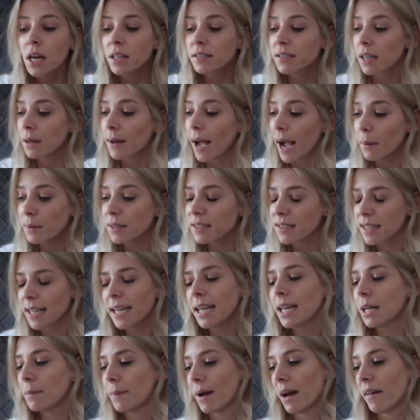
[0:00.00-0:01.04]
So I was
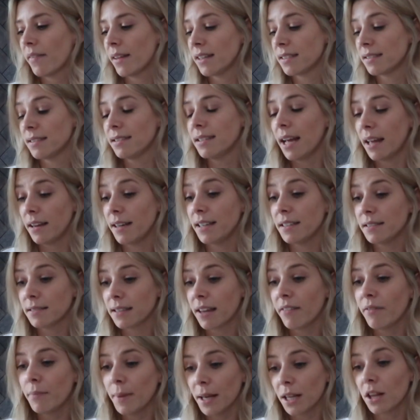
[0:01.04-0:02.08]
thinking about this, and it's
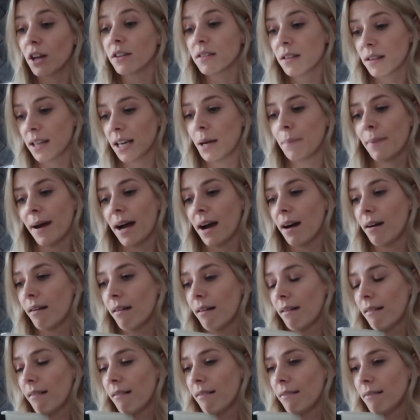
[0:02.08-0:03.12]
given me a lot to think
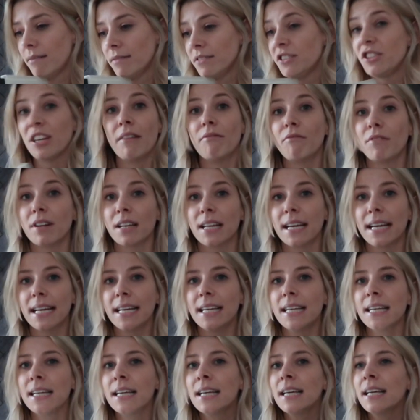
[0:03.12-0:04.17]
about
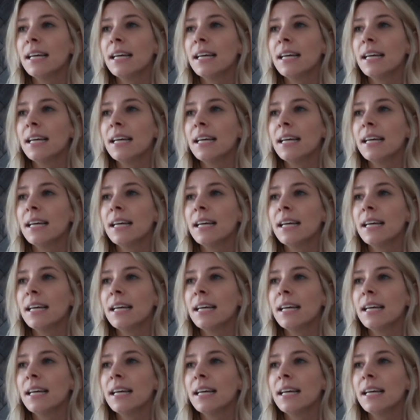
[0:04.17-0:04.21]
generally.